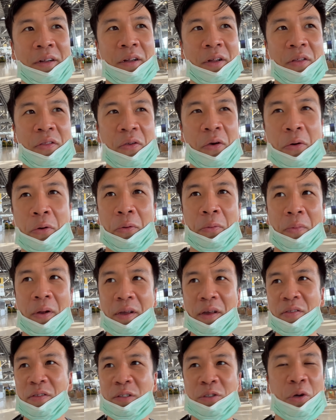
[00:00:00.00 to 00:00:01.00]
So I
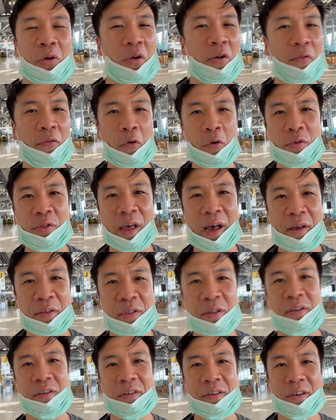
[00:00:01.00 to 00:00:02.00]
guess a total of
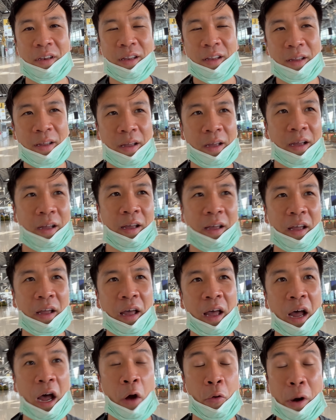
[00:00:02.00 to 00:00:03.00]
4,000
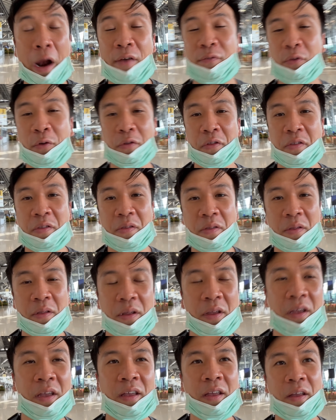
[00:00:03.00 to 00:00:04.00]
arrivals
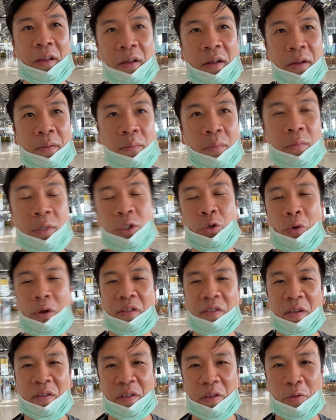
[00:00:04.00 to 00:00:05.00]
between
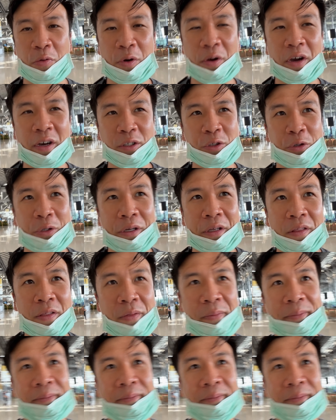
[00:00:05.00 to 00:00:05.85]
63 countries.